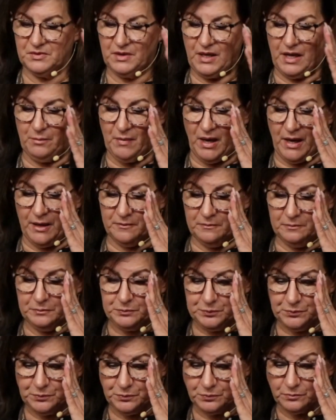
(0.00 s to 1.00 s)
Amen?
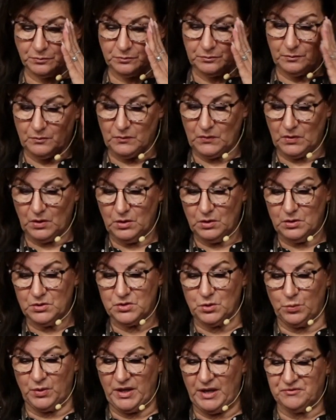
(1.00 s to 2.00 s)

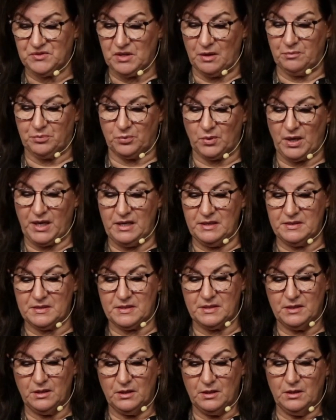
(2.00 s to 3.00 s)
So we have to
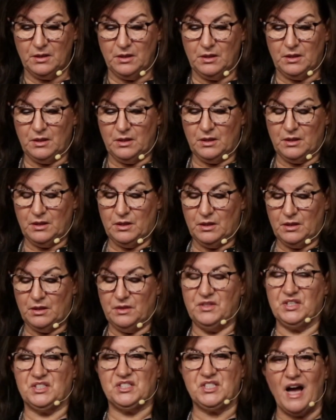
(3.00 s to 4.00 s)
embrace
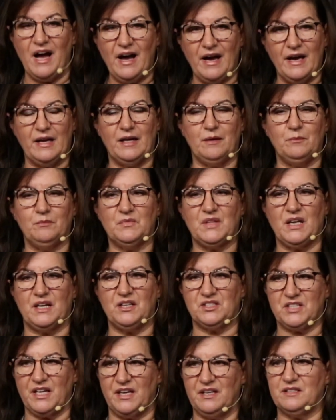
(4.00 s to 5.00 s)
the time that
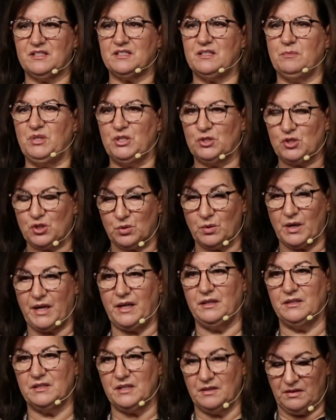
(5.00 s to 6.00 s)
it takes to be
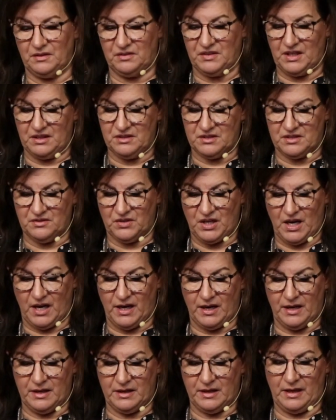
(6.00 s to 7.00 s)
trained in the things of
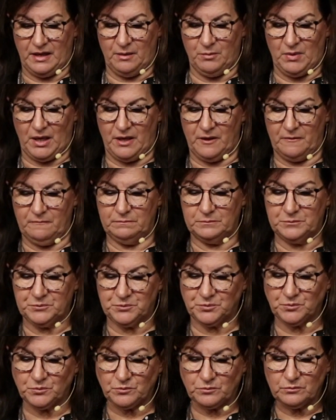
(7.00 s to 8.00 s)
God. Amen?
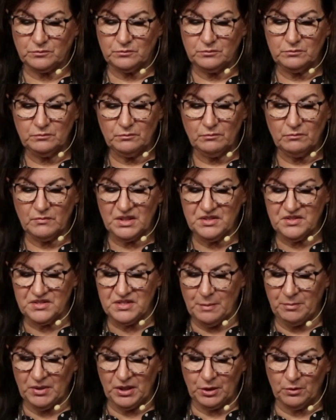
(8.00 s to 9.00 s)

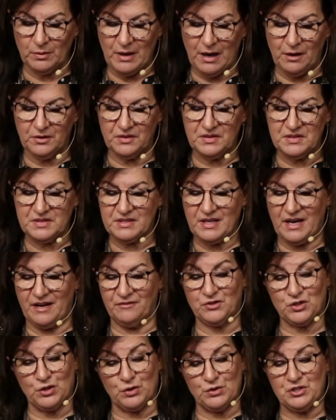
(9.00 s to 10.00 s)
Stumbling around in this
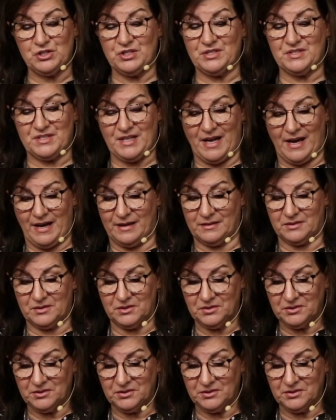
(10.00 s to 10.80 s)
life, church is not.